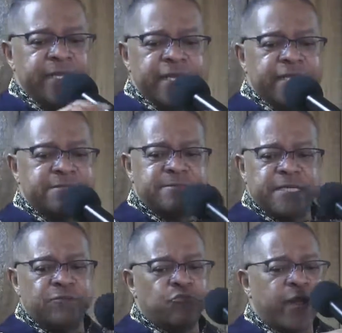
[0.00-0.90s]
in here that's
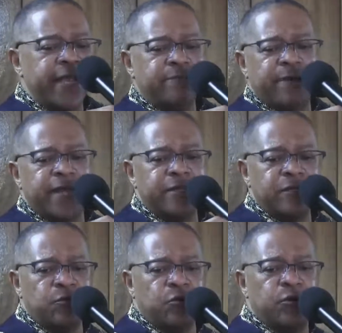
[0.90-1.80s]
done right by the
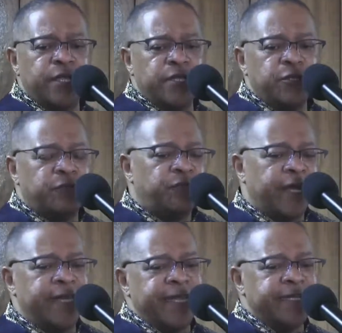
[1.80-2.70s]
Lord in your
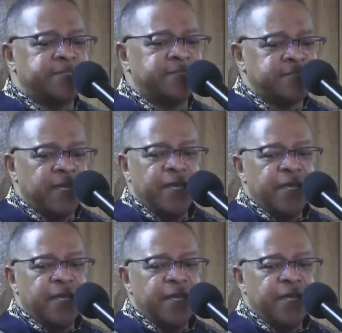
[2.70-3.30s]
finances,